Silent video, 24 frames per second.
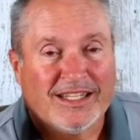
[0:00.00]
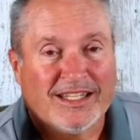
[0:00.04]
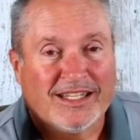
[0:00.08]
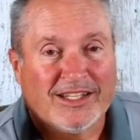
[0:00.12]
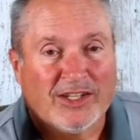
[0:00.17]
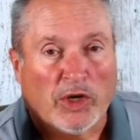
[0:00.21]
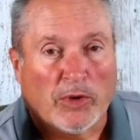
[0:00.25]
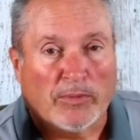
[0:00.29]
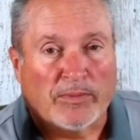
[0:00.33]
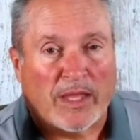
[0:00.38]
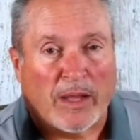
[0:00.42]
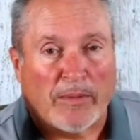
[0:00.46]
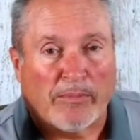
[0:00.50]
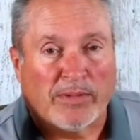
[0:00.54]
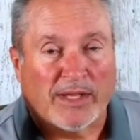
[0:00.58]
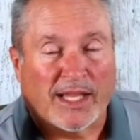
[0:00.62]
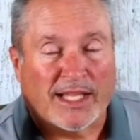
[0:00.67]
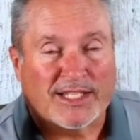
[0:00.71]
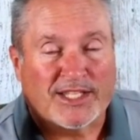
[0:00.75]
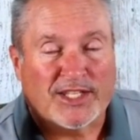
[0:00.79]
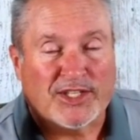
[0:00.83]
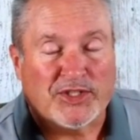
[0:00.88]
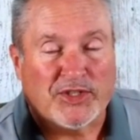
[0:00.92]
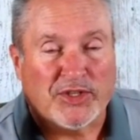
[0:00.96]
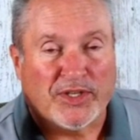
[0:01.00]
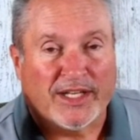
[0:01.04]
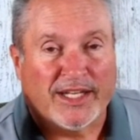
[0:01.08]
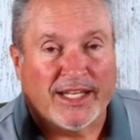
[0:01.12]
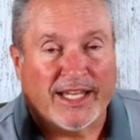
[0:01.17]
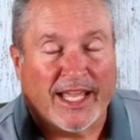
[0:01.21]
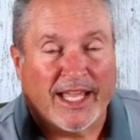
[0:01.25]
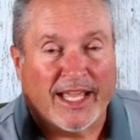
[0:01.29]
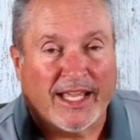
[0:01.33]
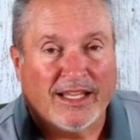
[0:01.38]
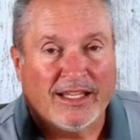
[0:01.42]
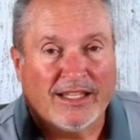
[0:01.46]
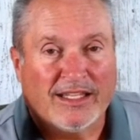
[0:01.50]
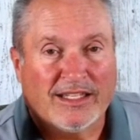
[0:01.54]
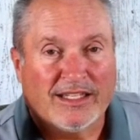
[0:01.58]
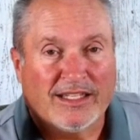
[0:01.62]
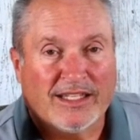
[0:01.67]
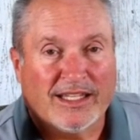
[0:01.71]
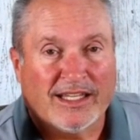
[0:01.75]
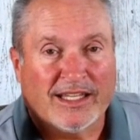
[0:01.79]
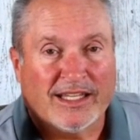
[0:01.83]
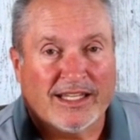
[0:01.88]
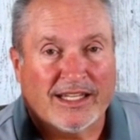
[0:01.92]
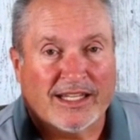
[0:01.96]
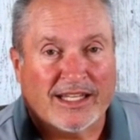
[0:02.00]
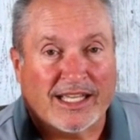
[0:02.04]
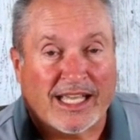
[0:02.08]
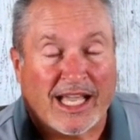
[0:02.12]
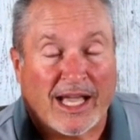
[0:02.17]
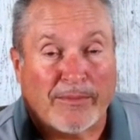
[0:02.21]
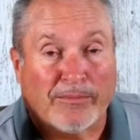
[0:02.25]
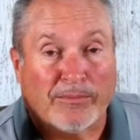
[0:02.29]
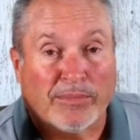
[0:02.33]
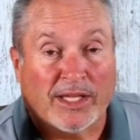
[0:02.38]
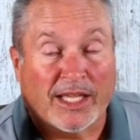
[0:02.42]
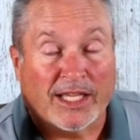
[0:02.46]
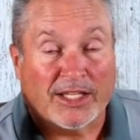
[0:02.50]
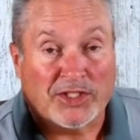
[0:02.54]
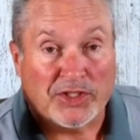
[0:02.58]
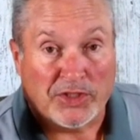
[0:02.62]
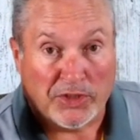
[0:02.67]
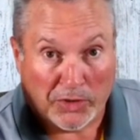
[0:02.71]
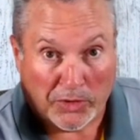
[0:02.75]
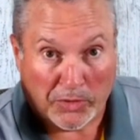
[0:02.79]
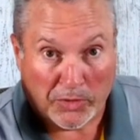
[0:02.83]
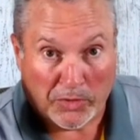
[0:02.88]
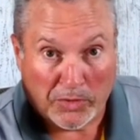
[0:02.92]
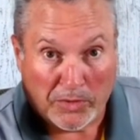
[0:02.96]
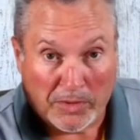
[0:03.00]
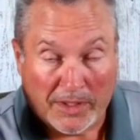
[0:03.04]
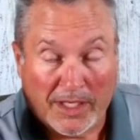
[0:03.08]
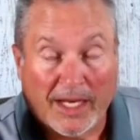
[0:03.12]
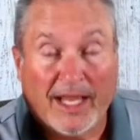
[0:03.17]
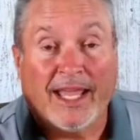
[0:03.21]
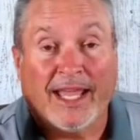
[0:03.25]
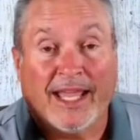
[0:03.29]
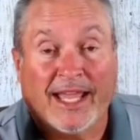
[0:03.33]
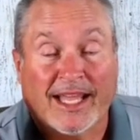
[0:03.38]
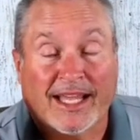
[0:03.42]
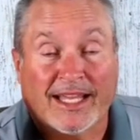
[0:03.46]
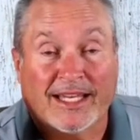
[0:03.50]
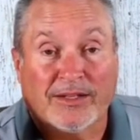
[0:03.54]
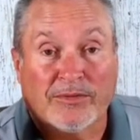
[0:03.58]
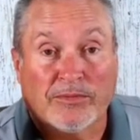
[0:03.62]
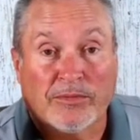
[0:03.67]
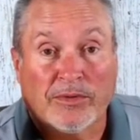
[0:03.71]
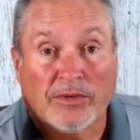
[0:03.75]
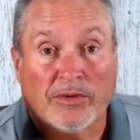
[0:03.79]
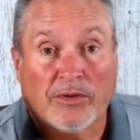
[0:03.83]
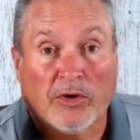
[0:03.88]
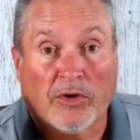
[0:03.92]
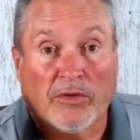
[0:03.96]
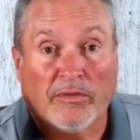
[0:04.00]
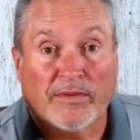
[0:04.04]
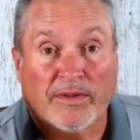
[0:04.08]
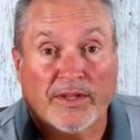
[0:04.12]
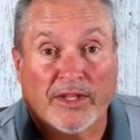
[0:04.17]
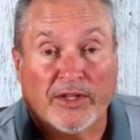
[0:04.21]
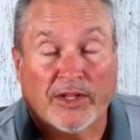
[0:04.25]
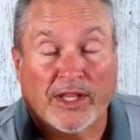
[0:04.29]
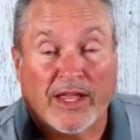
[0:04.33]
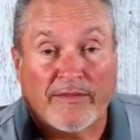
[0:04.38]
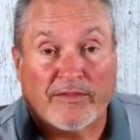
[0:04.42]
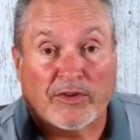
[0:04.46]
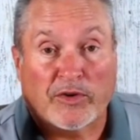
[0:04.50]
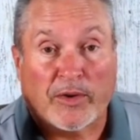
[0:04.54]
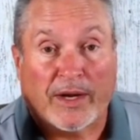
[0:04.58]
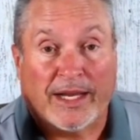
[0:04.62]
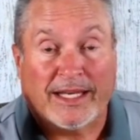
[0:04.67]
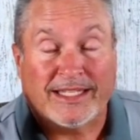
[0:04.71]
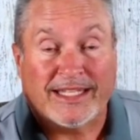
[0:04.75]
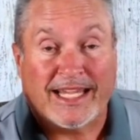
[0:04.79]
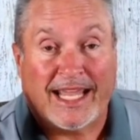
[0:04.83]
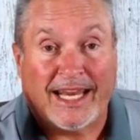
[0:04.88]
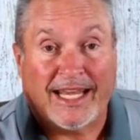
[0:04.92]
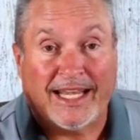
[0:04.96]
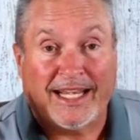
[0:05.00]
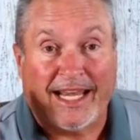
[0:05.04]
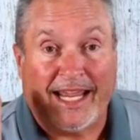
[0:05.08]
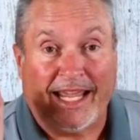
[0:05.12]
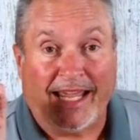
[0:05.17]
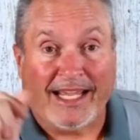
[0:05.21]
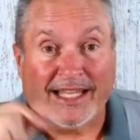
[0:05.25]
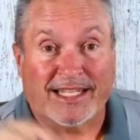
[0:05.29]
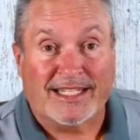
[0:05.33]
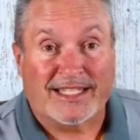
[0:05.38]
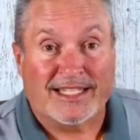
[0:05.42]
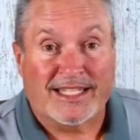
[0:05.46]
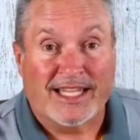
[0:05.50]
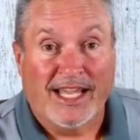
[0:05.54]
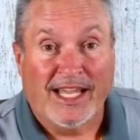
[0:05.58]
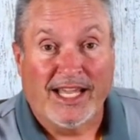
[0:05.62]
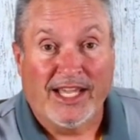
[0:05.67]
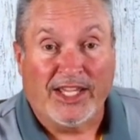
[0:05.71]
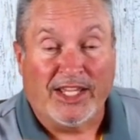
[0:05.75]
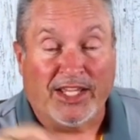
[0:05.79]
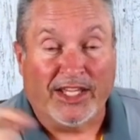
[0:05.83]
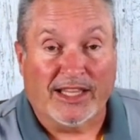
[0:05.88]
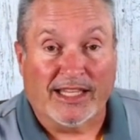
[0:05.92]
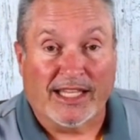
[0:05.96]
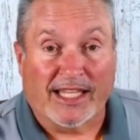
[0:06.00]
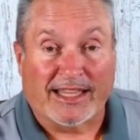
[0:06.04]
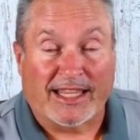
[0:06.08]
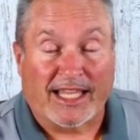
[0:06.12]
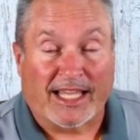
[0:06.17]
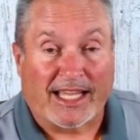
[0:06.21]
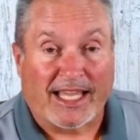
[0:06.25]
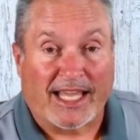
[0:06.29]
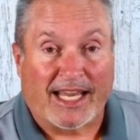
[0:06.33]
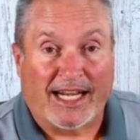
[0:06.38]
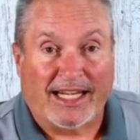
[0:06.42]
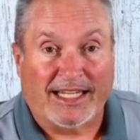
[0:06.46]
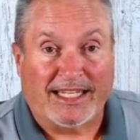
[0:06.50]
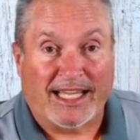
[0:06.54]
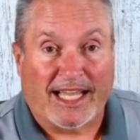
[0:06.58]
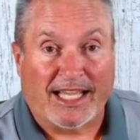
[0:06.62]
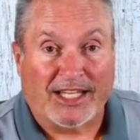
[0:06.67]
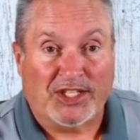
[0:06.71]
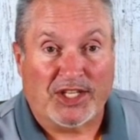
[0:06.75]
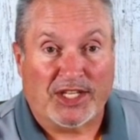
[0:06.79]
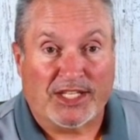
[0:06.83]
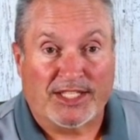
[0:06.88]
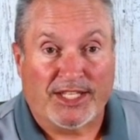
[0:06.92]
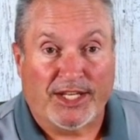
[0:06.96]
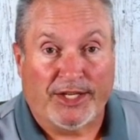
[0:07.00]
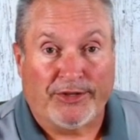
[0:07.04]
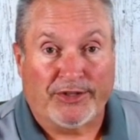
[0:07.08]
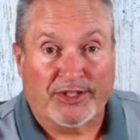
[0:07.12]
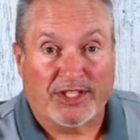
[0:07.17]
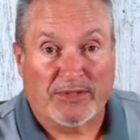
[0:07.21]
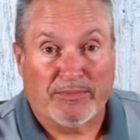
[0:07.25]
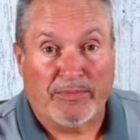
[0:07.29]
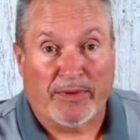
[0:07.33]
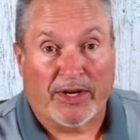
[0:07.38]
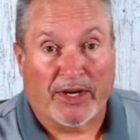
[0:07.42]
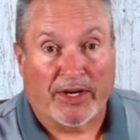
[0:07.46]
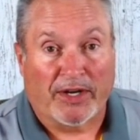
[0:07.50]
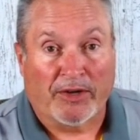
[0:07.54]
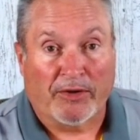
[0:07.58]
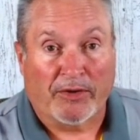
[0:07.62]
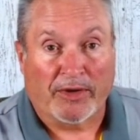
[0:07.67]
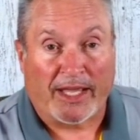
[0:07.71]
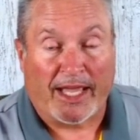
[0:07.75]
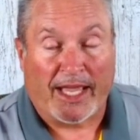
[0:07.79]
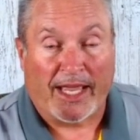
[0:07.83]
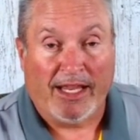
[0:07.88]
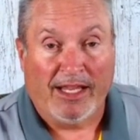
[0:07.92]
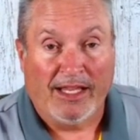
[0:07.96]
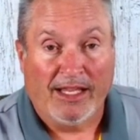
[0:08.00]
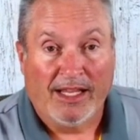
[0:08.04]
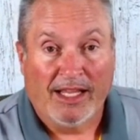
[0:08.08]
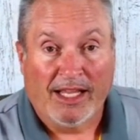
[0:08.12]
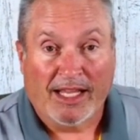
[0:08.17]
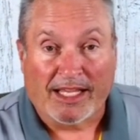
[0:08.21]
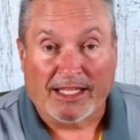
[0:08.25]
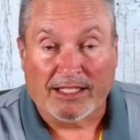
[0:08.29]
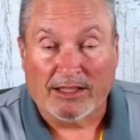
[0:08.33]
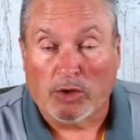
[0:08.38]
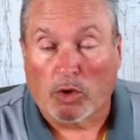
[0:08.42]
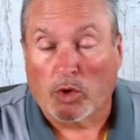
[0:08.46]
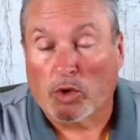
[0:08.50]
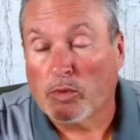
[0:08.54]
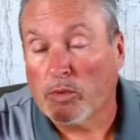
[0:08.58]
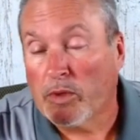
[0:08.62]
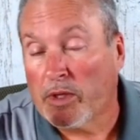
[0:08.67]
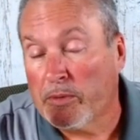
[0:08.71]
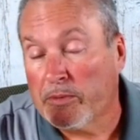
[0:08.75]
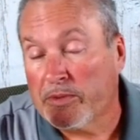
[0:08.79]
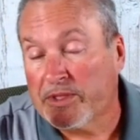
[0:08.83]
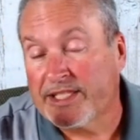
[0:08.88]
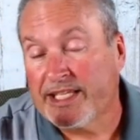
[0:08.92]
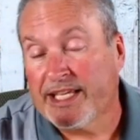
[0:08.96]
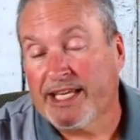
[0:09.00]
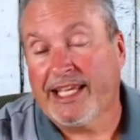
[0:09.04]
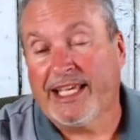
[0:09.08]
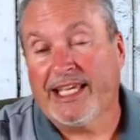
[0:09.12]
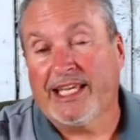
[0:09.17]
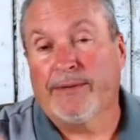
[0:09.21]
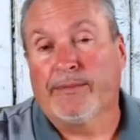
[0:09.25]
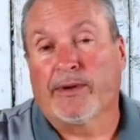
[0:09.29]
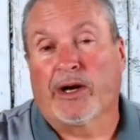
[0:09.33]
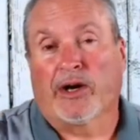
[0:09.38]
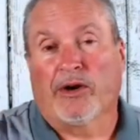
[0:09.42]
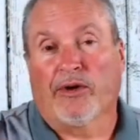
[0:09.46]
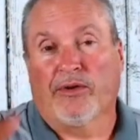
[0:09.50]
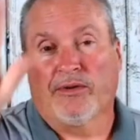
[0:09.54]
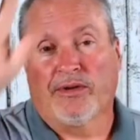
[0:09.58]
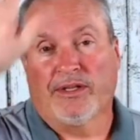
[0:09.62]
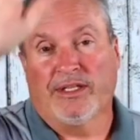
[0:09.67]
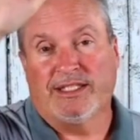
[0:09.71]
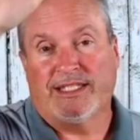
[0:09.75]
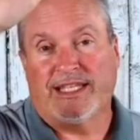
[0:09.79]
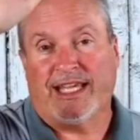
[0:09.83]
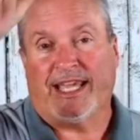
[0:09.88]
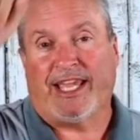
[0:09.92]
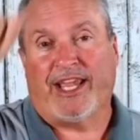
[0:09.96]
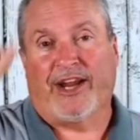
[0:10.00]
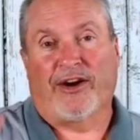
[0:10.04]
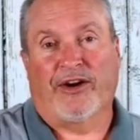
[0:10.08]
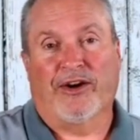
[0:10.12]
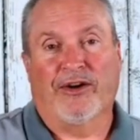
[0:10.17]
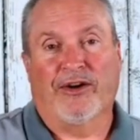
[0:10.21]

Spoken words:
Hope that blesses you today. God bless you. And hopefully you'll have a great day today as you let that kind of digest in your spirit. Okay. Lord willing, we'll see you again tomorrow. Take care.